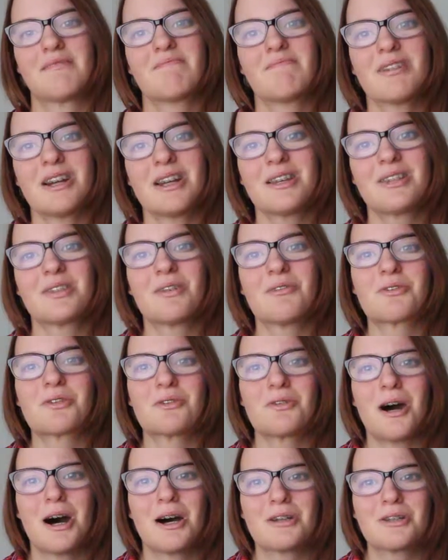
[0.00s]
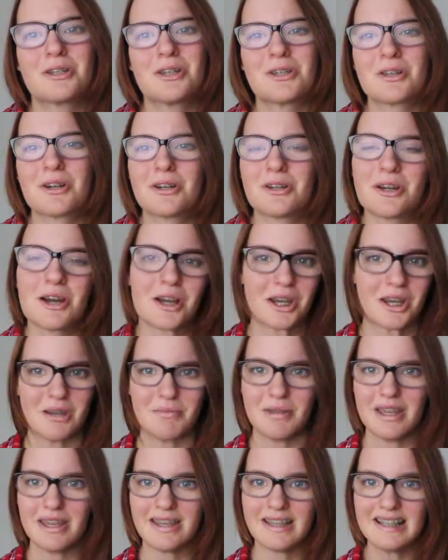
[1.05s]
very social conscious, or you're not gonna
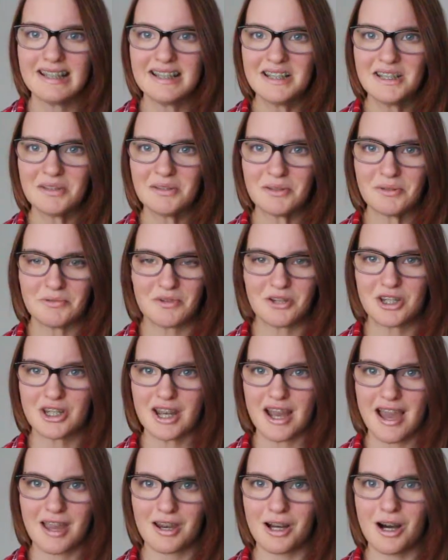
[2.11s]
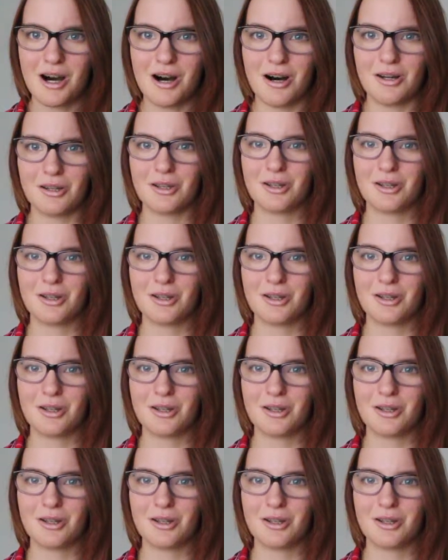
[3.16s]
be shy at all.